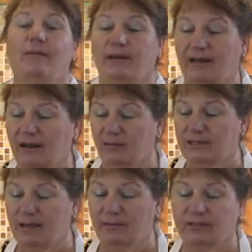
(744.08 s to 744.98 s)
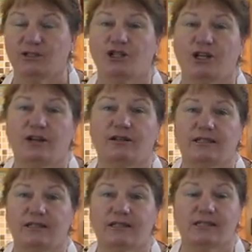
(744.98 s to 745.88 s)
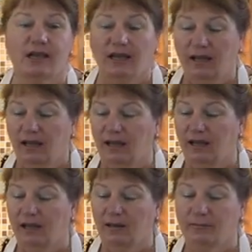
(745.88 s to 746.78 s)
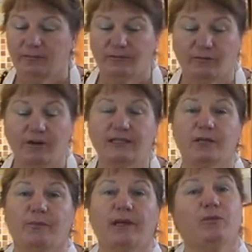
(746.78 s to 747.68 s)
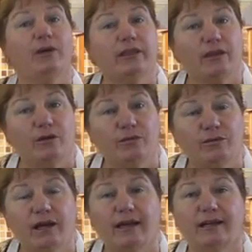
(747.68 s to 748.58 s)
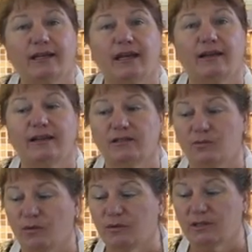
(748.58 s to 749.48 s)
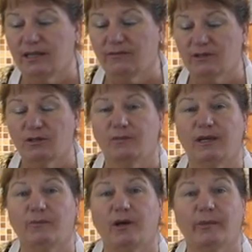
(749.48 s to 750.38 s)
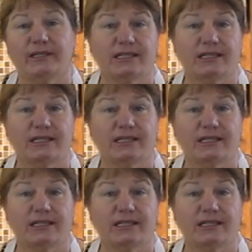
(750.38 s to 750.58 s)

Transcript: happy that I was able to share this um, recipe with you, and again this one was given to me by my